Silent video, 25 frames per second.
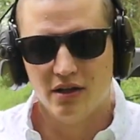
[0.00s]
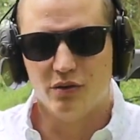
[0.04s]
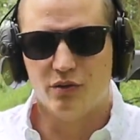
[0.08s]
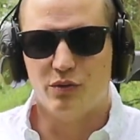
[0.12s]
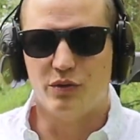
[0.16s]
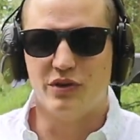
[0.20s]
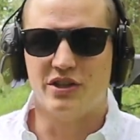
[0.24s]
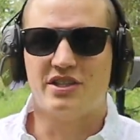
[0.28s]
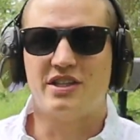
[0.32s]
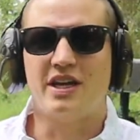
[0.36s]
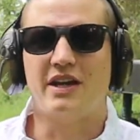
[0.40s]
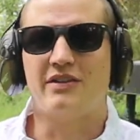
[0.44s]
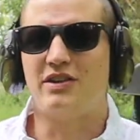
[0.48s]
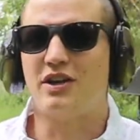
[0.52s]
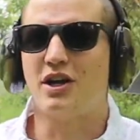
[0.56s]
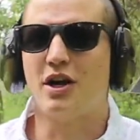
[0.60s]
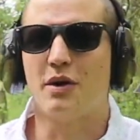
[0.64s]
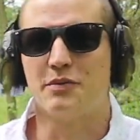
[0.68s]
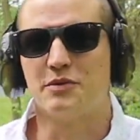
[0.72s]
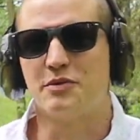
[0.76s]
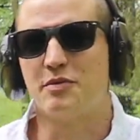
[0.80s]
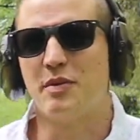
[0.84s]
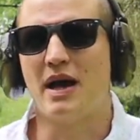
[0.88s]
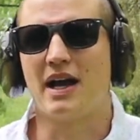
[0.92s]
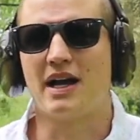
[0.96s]
when the safety
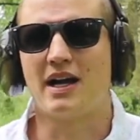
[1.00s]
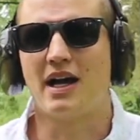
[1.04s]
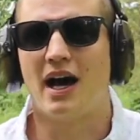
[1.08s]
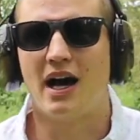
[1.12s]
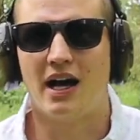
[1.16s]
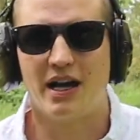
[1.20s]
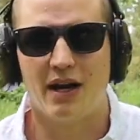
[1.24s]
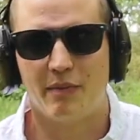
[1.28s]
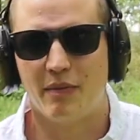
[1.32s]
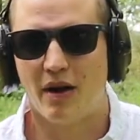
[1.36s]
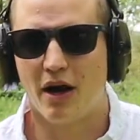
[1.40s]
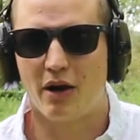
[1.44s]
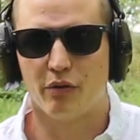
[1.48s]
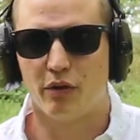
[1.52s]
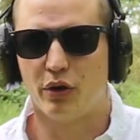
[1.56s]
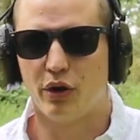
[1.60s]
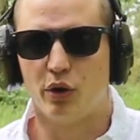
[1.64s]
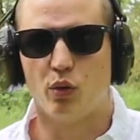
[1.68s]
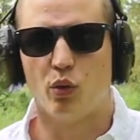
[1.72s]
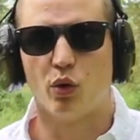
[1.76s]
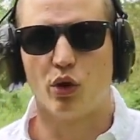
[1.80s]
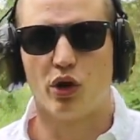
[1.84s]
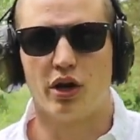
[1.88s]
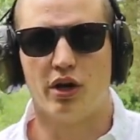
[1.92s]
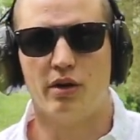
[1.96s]
comes back on, I'm not really
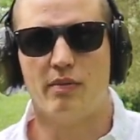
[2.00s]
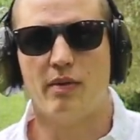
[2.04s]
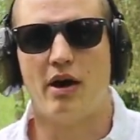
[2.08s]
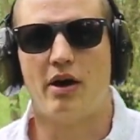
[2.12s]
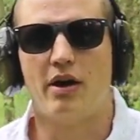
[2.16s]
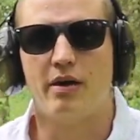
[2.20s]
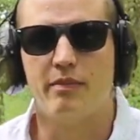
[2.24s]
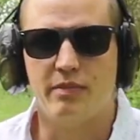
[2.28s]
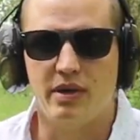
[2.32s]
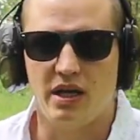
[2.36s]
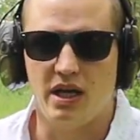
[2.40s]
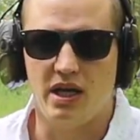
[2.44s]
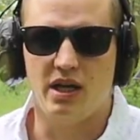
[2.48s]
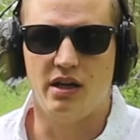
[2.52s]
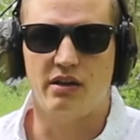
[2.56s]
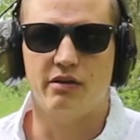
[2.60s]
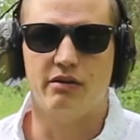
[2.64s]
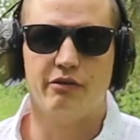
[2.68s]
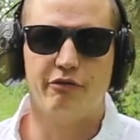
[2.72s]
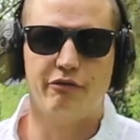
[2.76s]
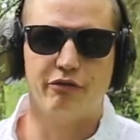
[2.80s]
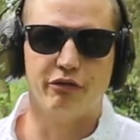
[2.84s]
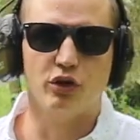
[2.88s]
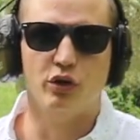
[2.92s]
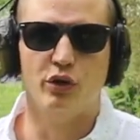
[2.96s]
worried about it being
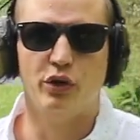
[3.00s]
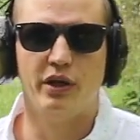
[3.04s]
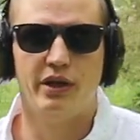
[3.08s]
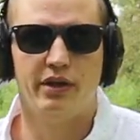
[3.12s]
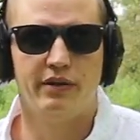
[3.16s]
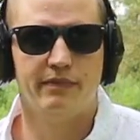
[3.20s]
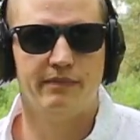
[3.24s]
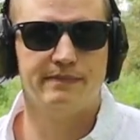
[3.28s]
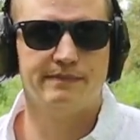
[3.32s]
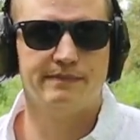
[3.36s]
fluent.